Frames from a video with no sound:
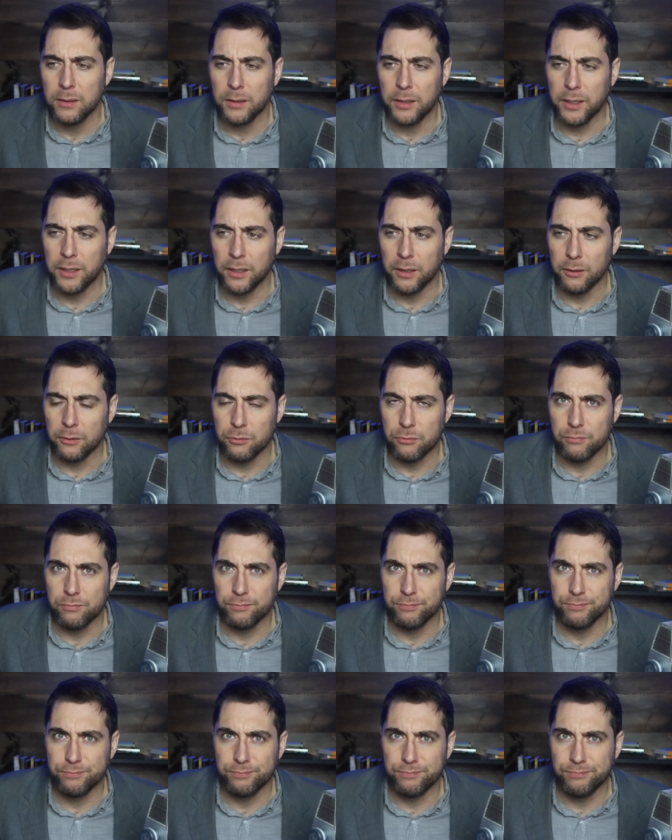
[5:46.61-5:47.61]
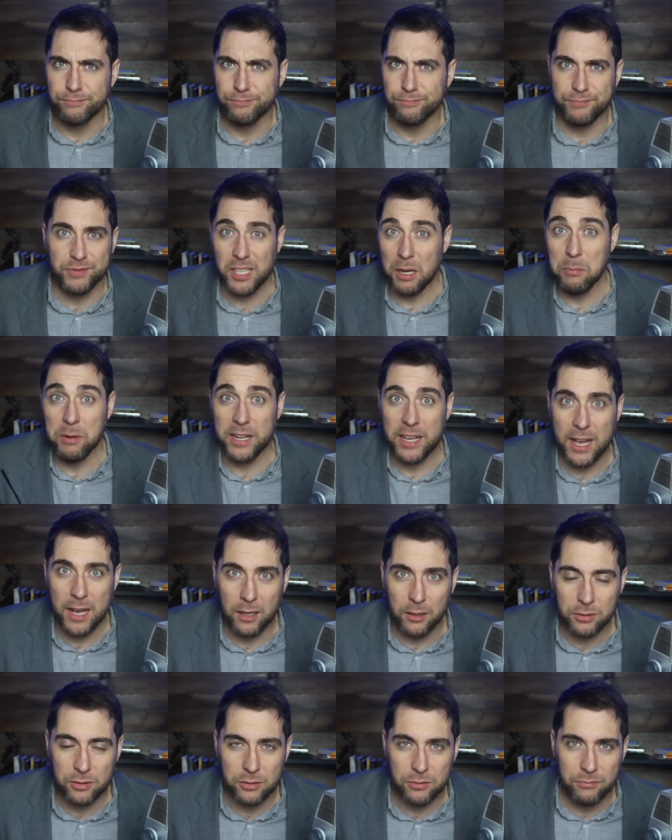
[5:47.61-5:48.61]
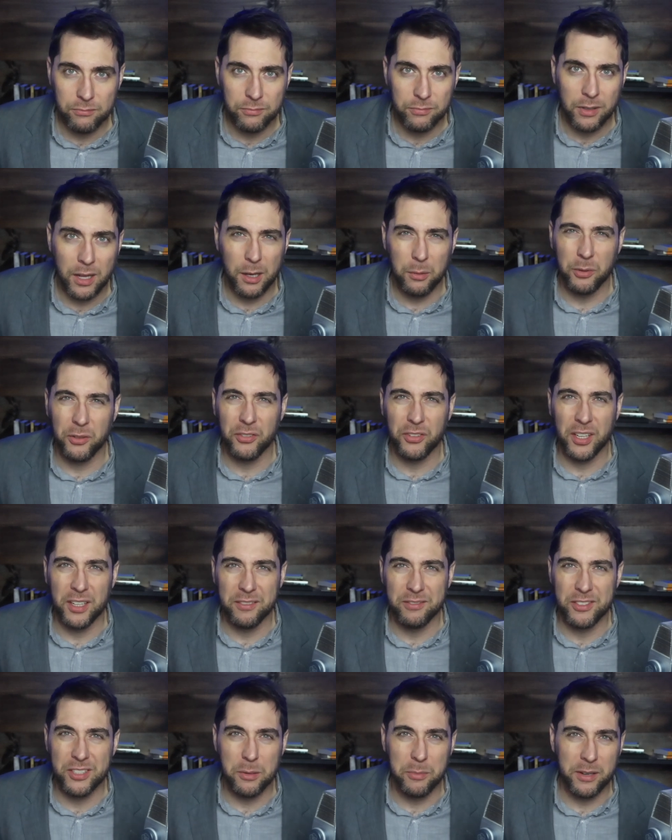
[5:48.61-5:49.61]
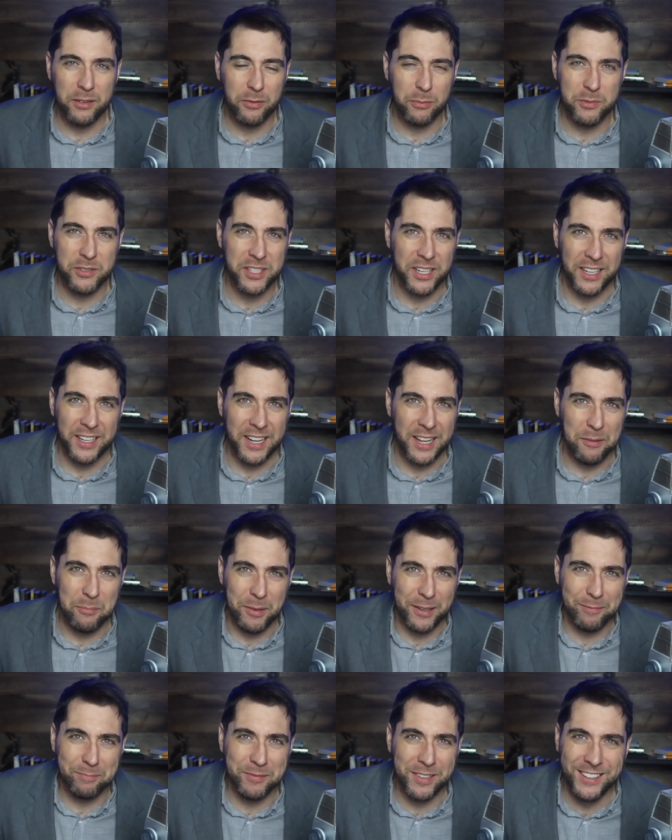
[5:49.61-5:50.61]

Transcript: you know, somebody else. I almost said somebody from C N N, but